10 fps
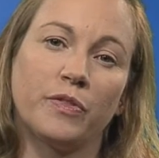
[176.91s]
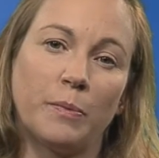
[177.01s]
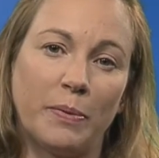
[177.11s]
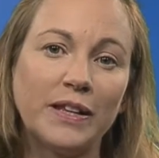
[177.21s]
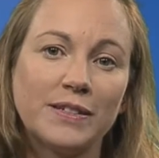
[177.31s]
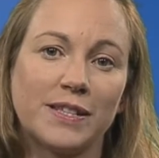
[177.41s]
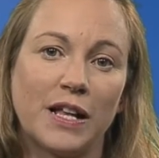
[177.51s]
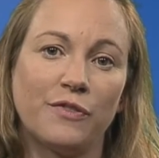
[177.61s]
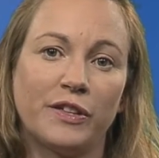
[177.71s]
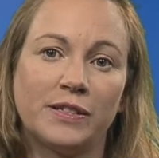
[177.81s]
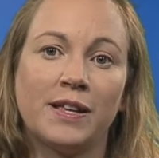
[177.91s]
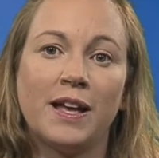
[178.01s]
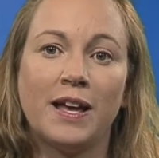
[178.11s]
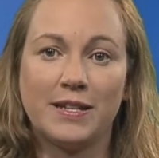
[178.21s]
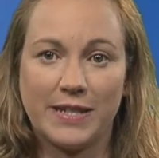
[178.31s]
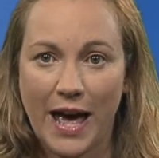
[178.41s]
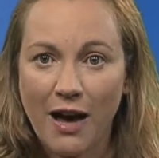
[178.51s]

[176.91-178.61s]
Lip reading: The bill itself is the